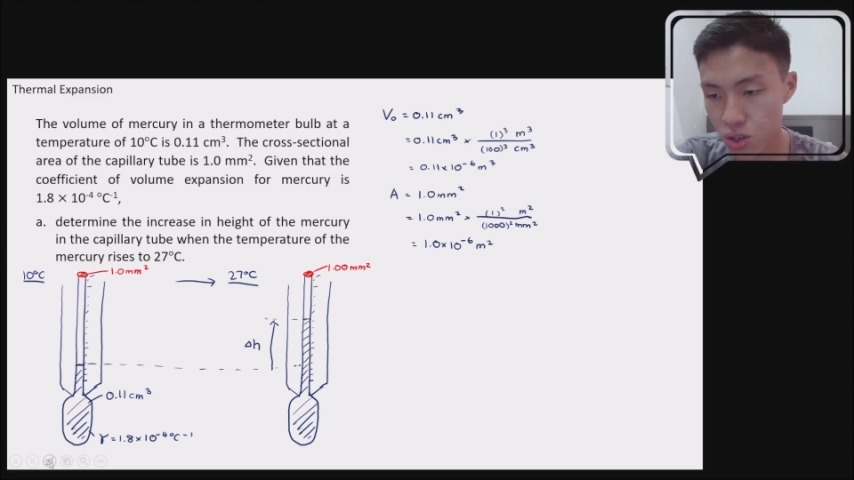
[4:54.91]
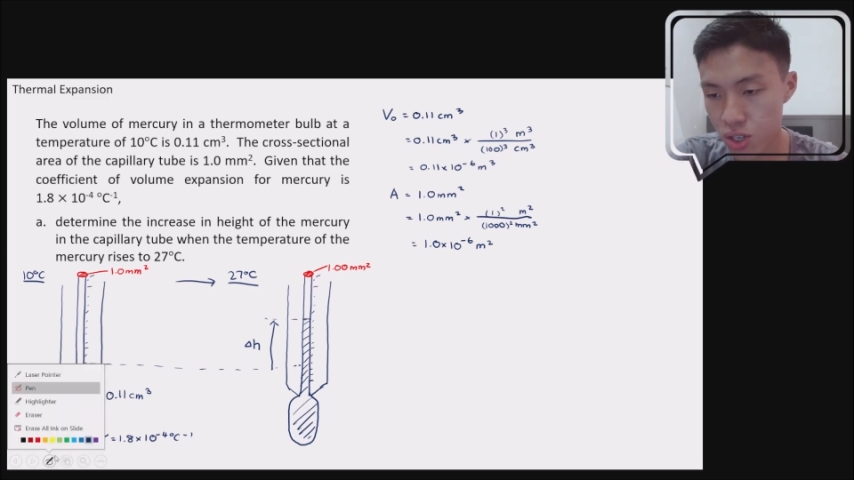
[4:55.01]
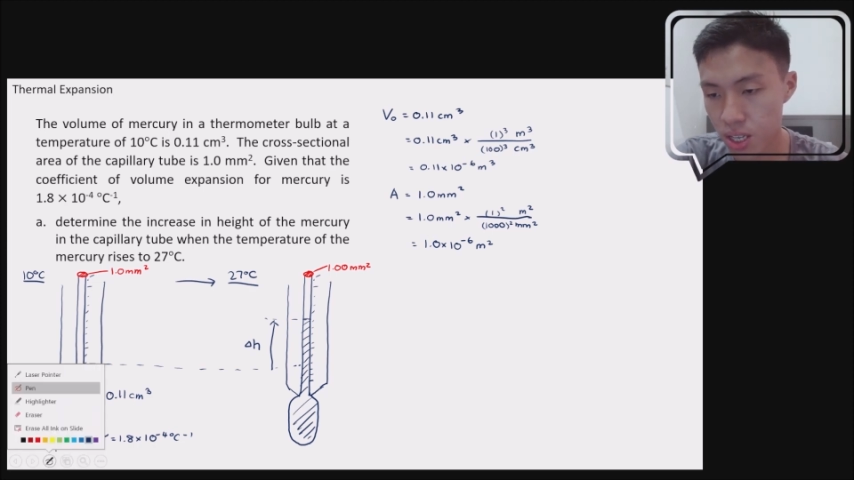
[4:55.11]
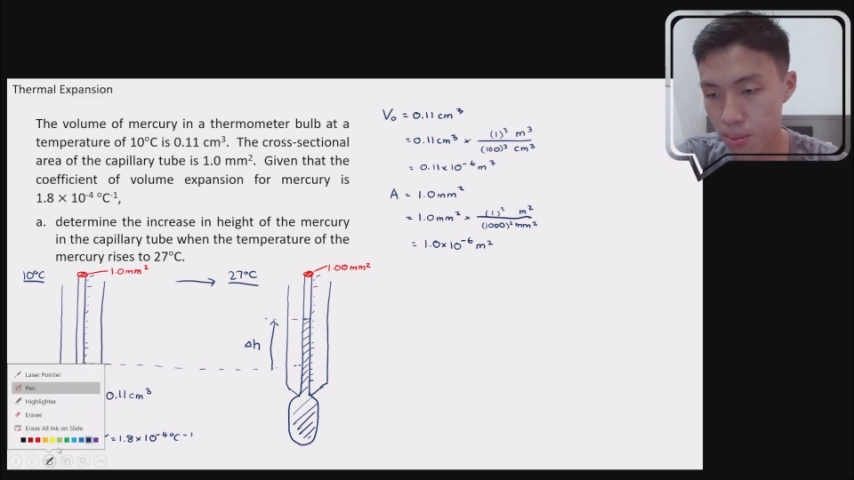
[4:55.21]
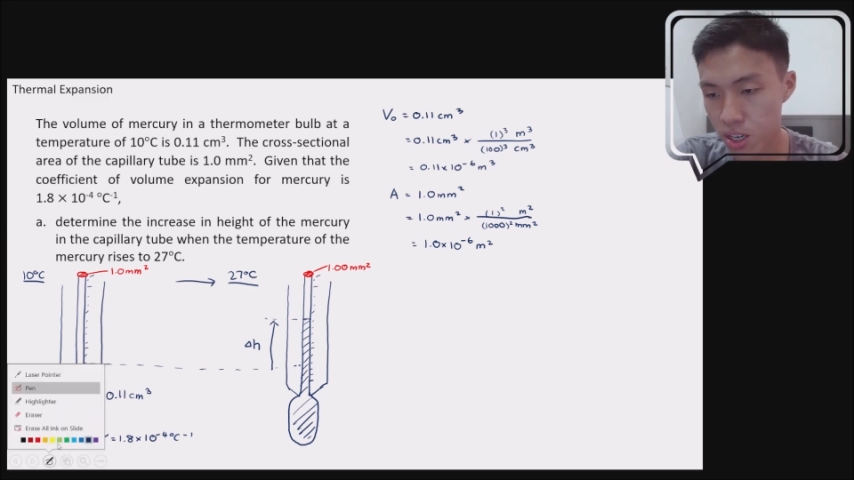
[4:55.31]

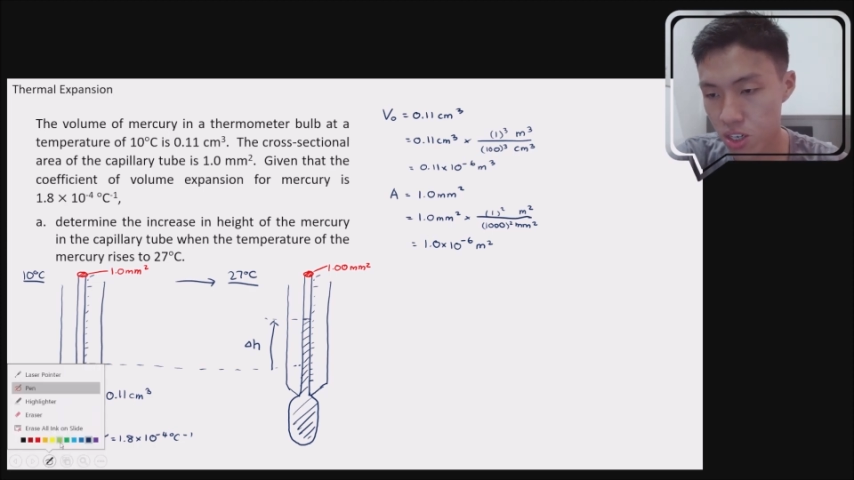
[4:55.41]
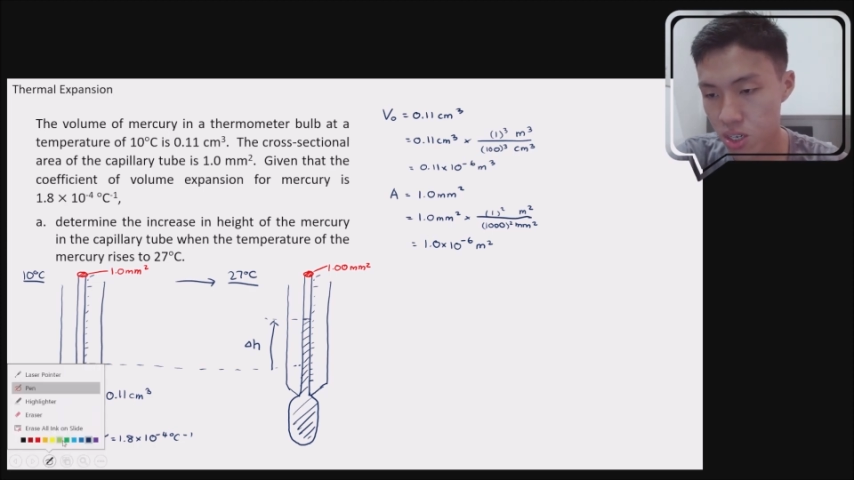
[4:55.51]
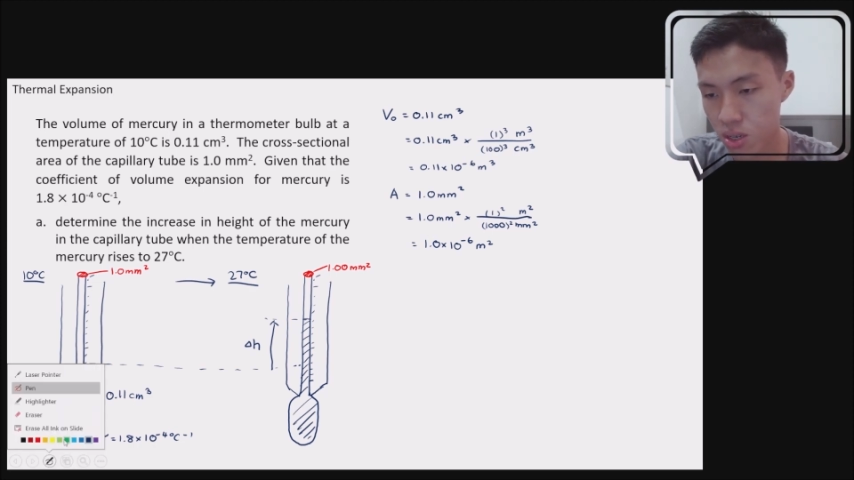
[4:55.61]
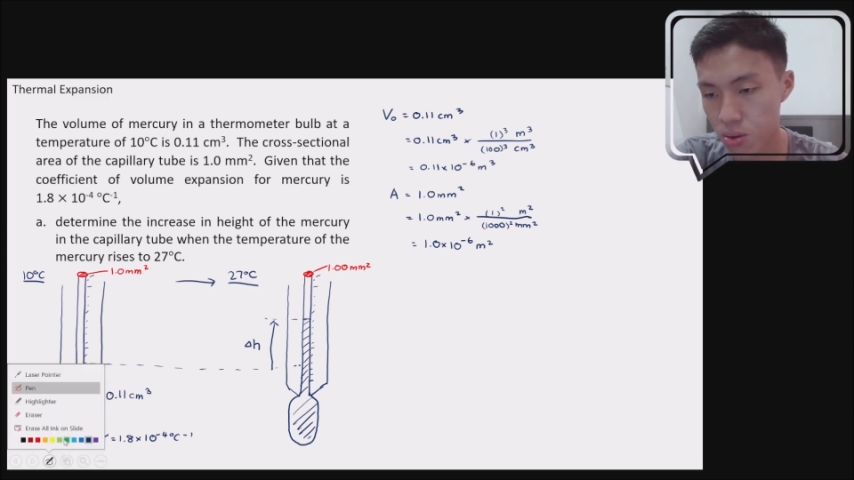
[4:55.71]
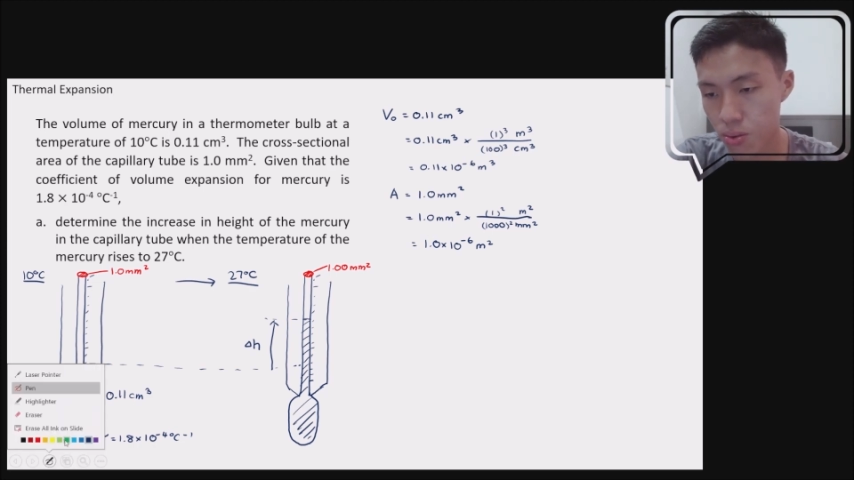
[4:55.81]

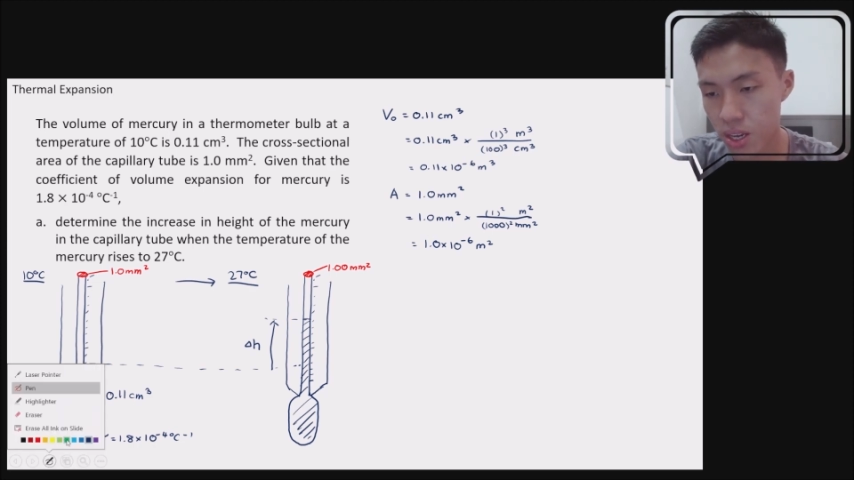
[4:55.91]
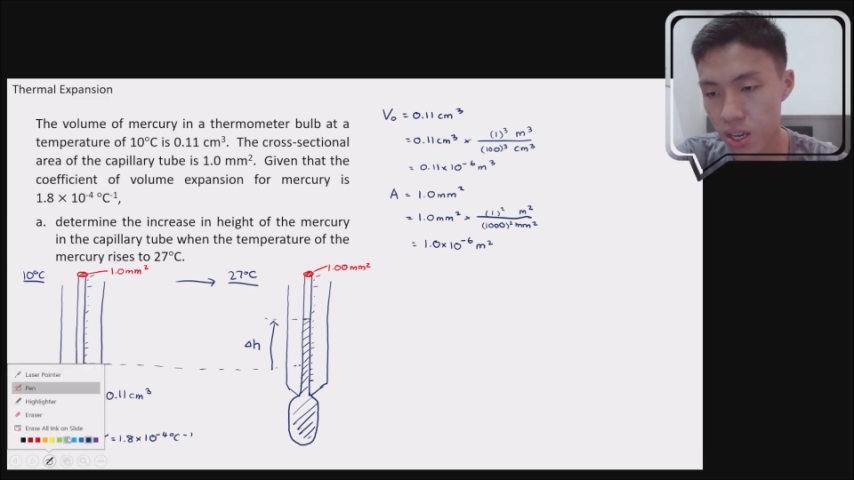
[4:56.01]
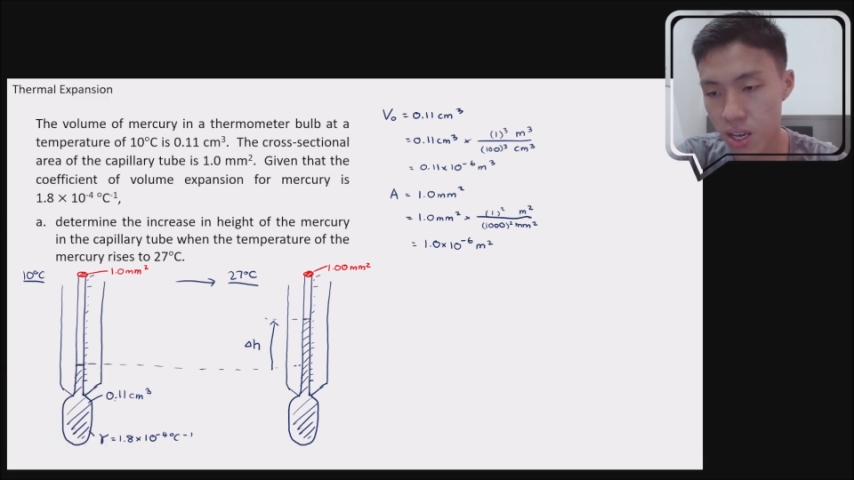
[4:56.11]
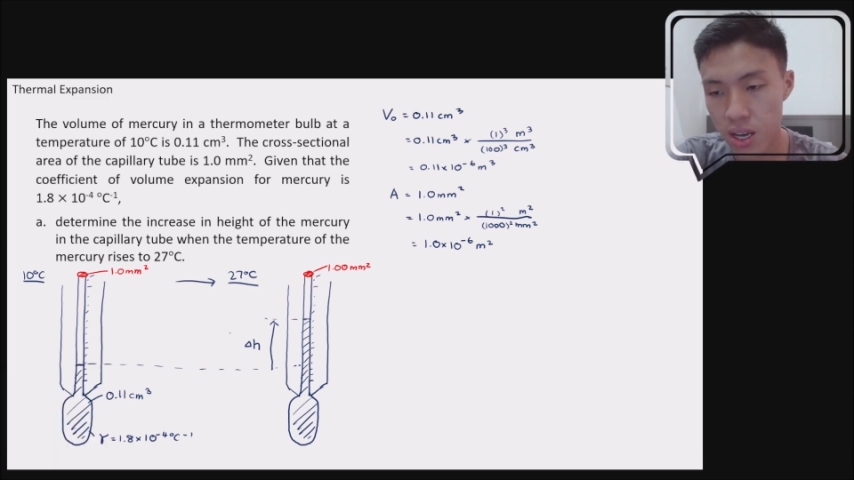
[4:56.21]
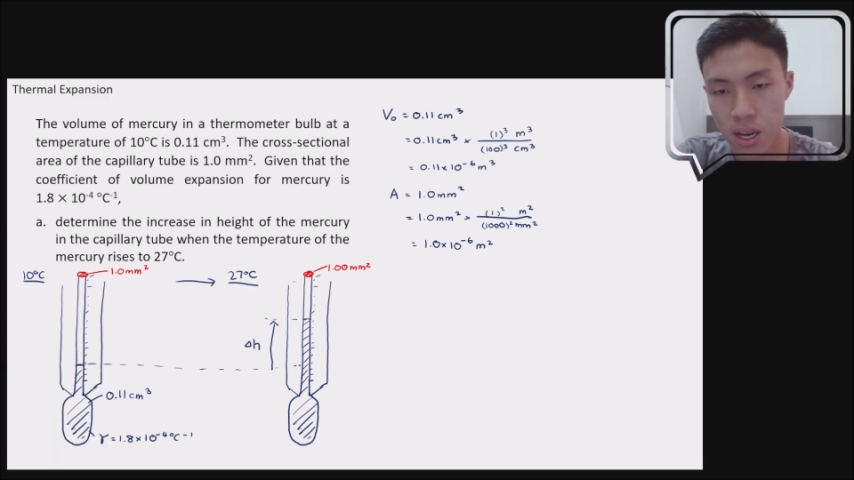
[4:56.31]
three-dimensional
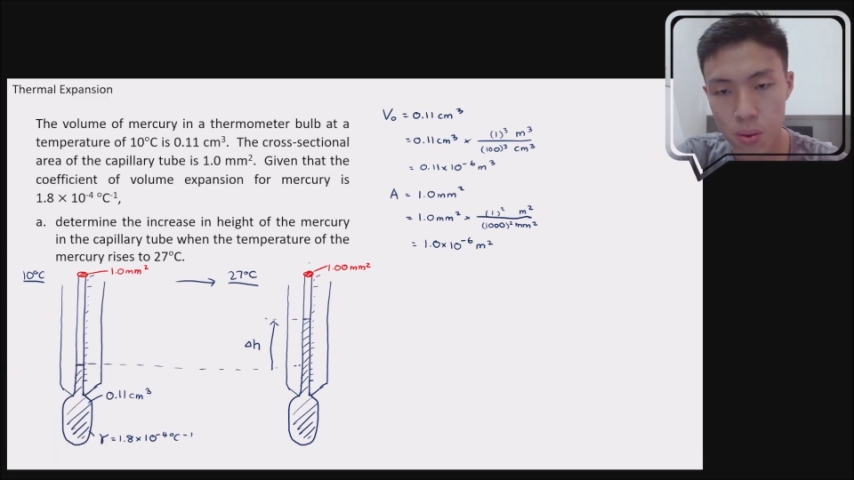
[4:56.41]
way,